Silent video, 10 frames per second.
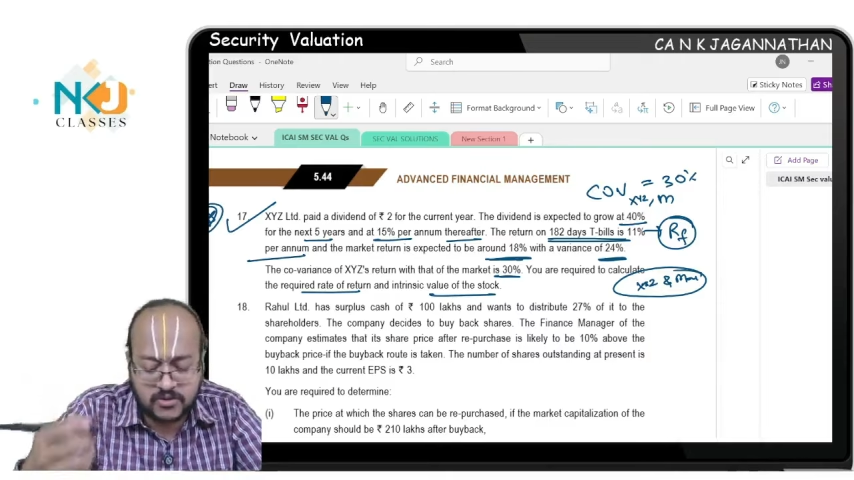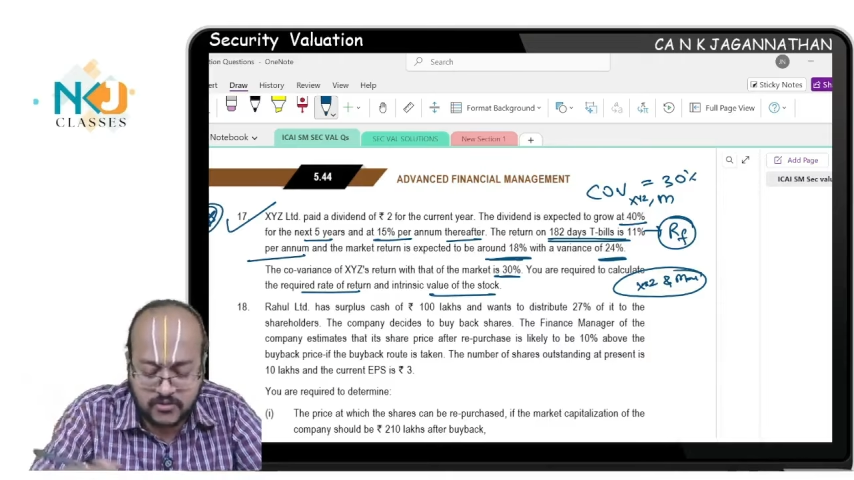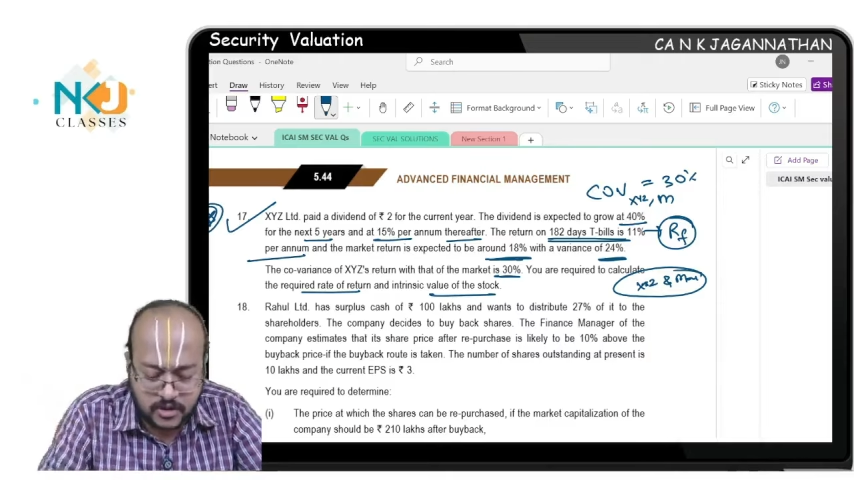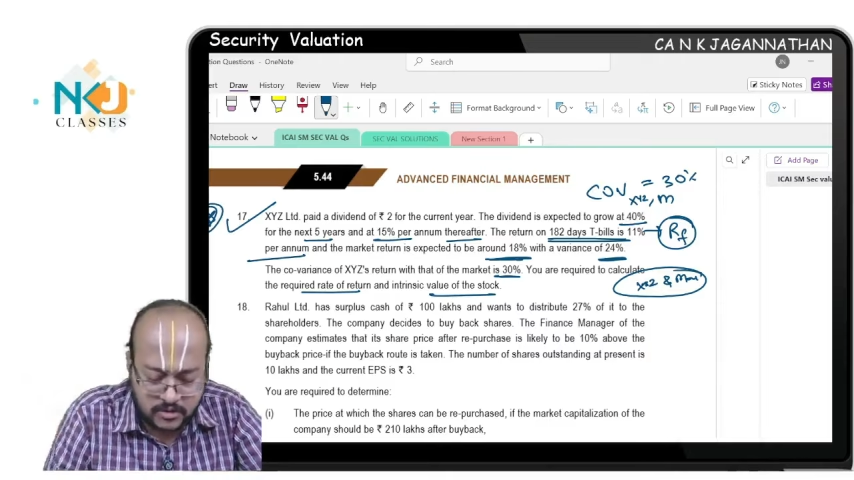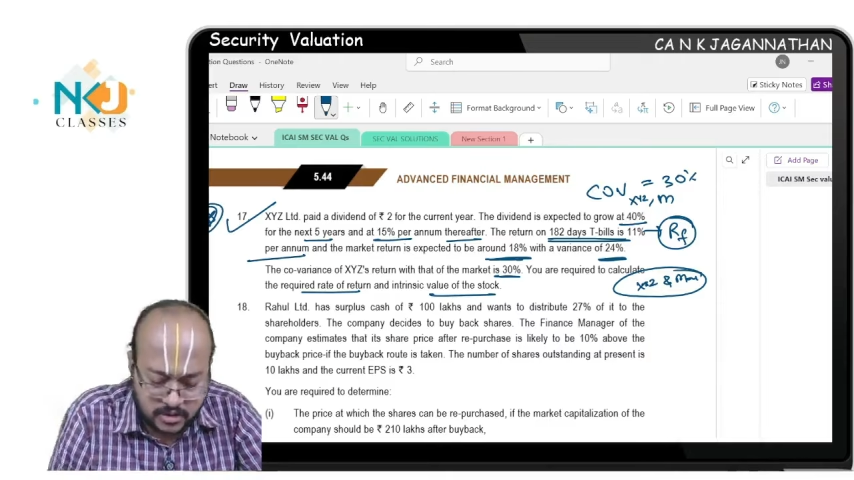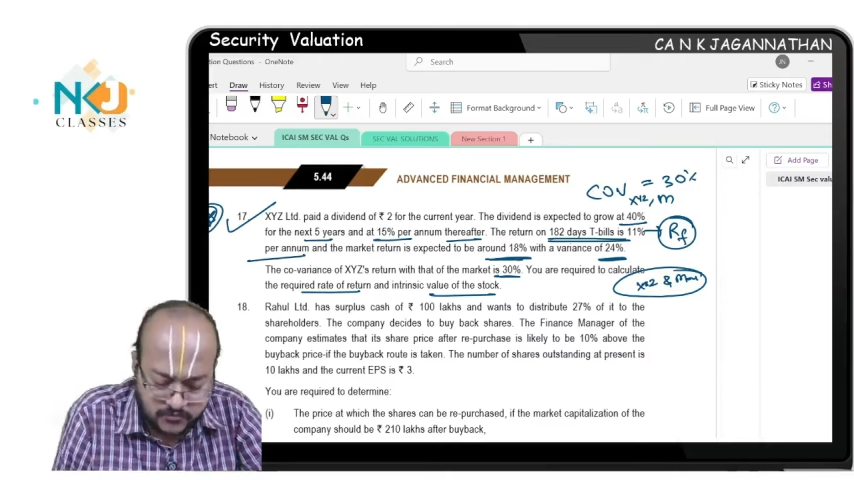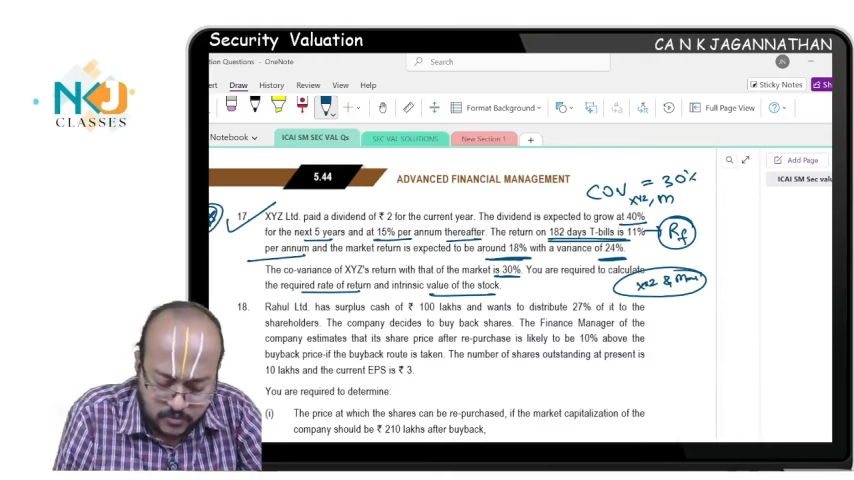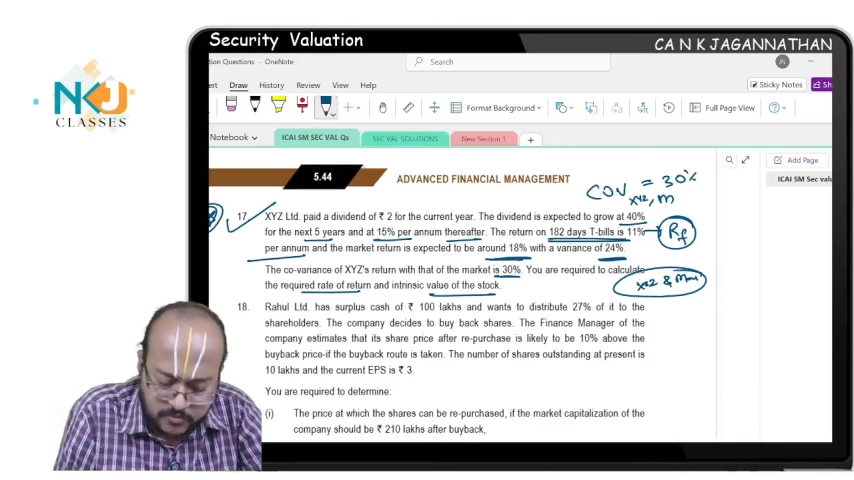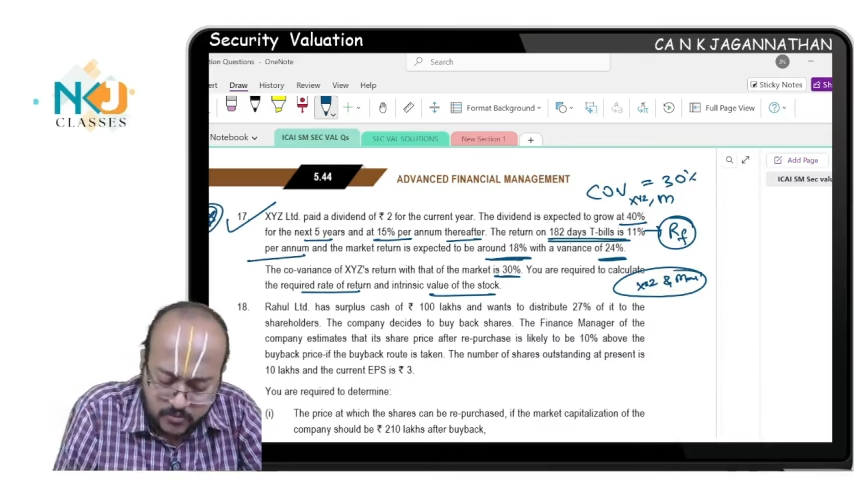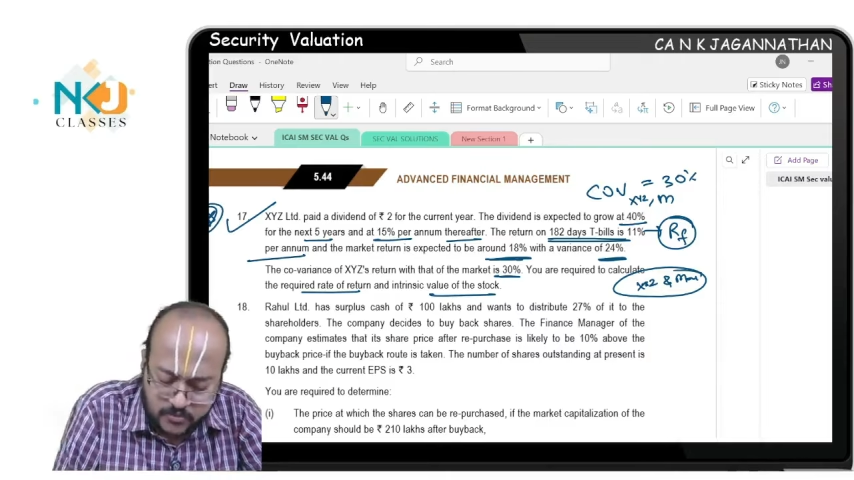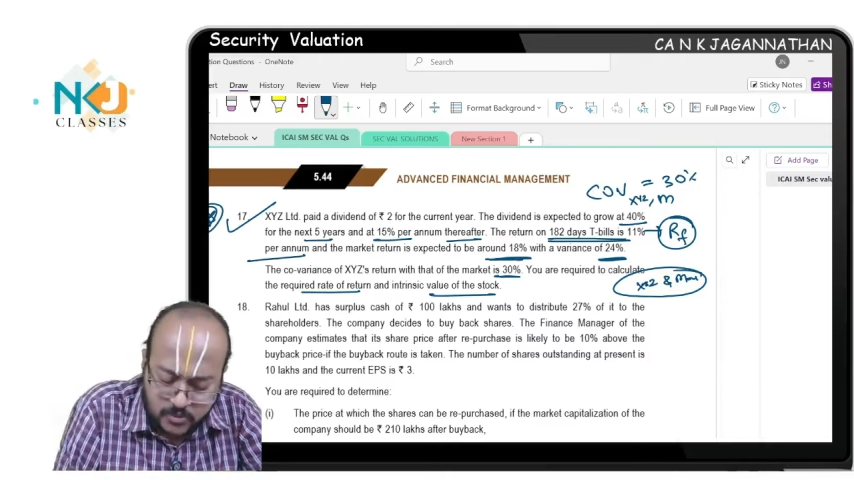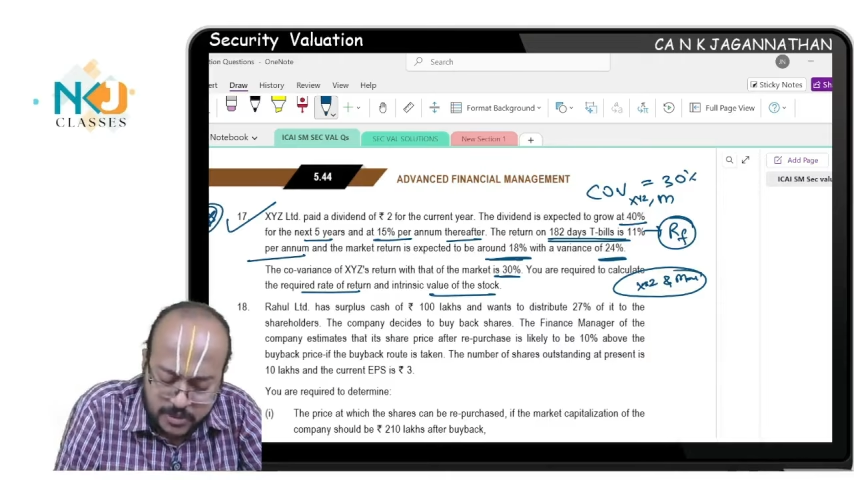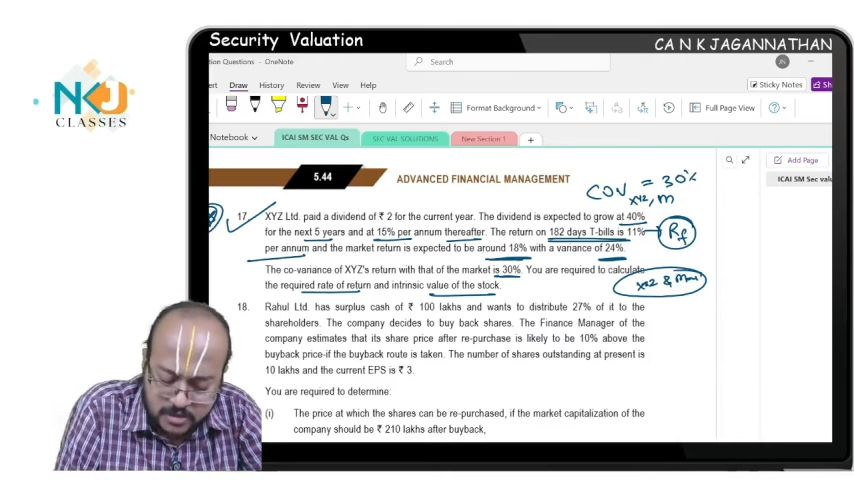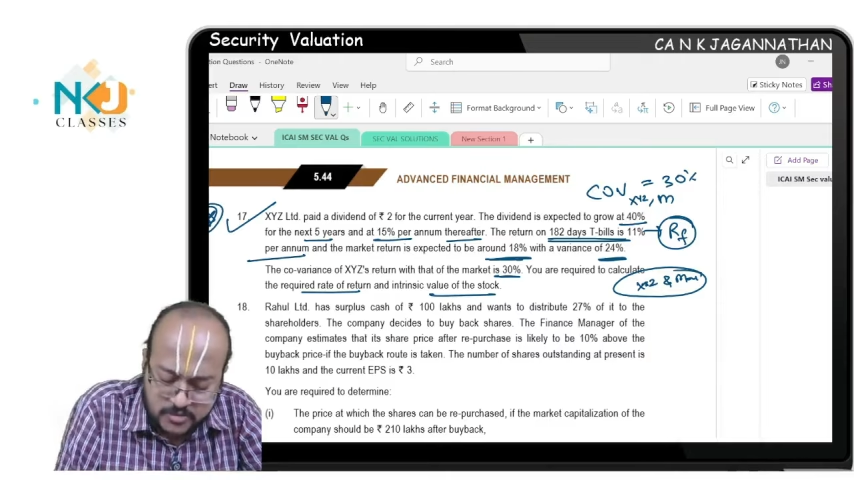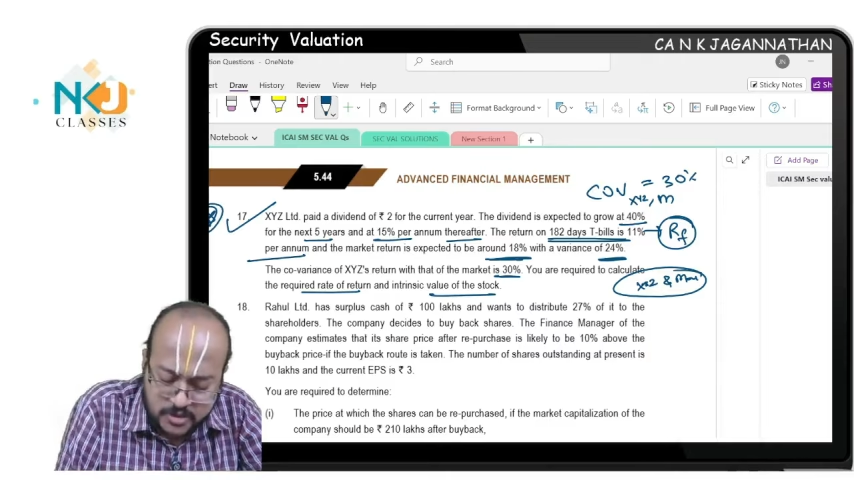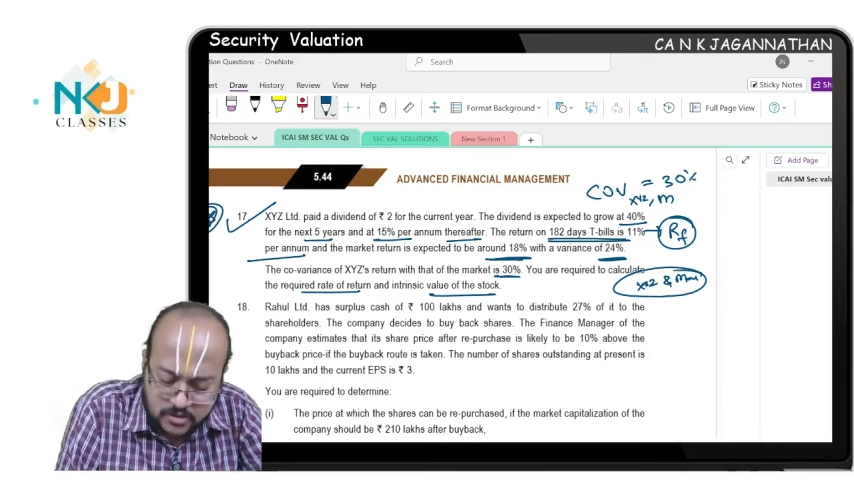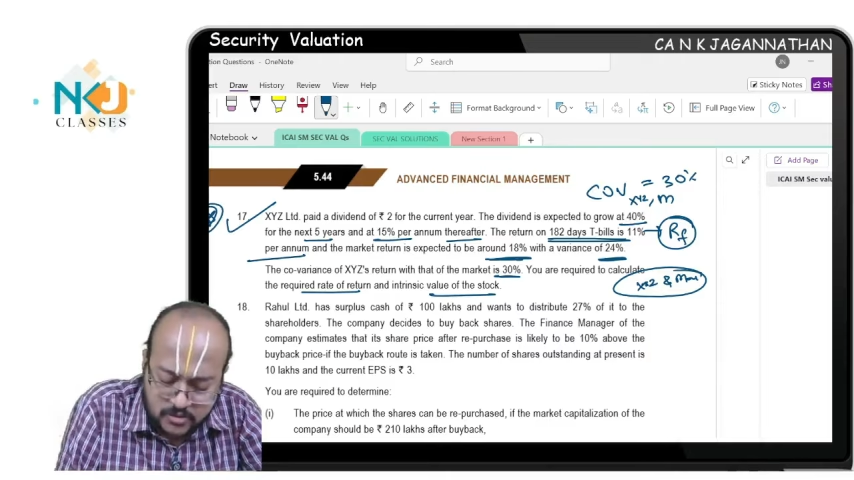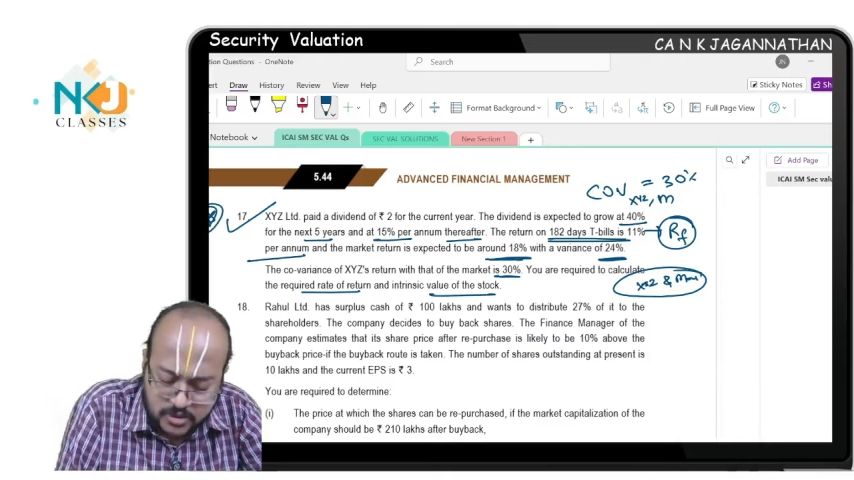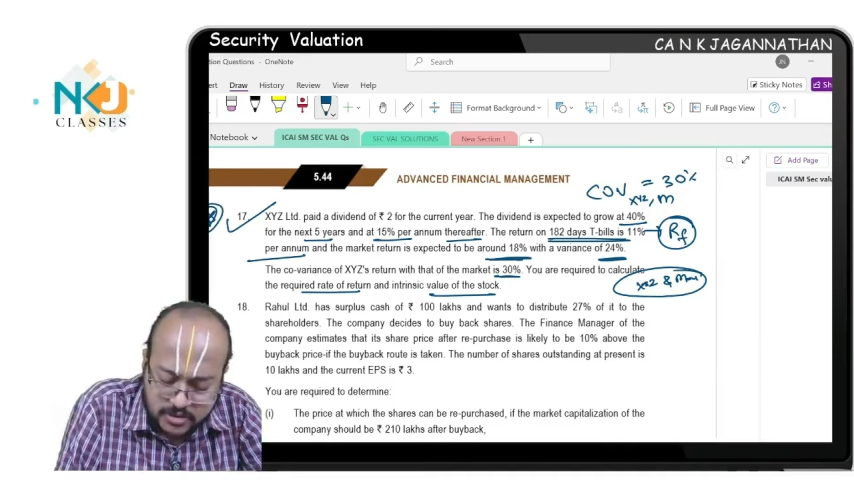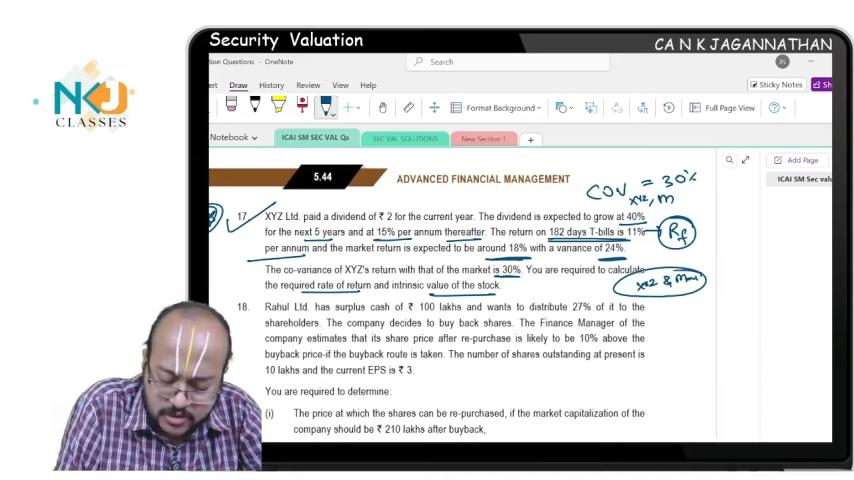we will learn in portfolio management, not
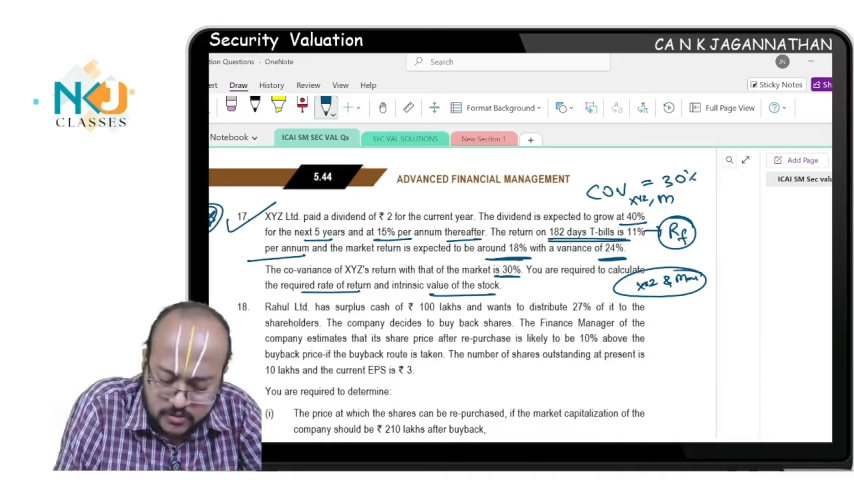an issue,